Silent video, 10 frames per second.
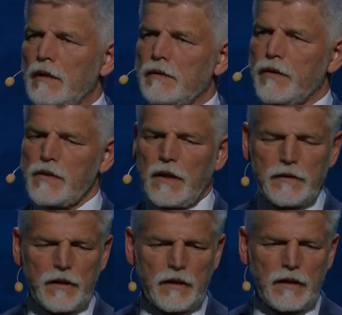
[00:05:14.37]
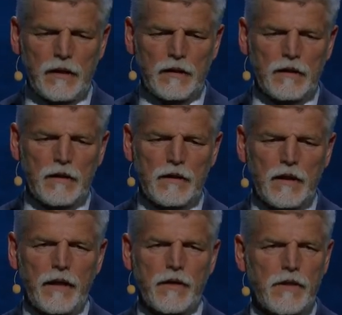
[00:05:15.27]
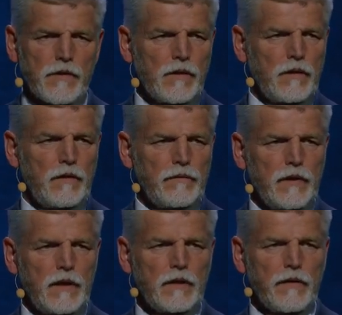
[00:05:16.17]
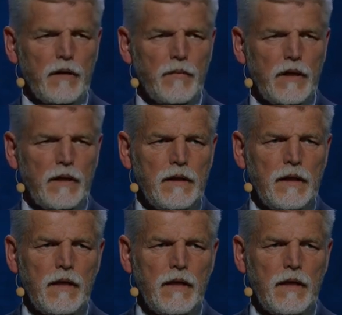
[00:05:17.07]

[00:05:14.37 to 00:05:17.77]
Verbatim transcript: resulting in the annexation of Crimea.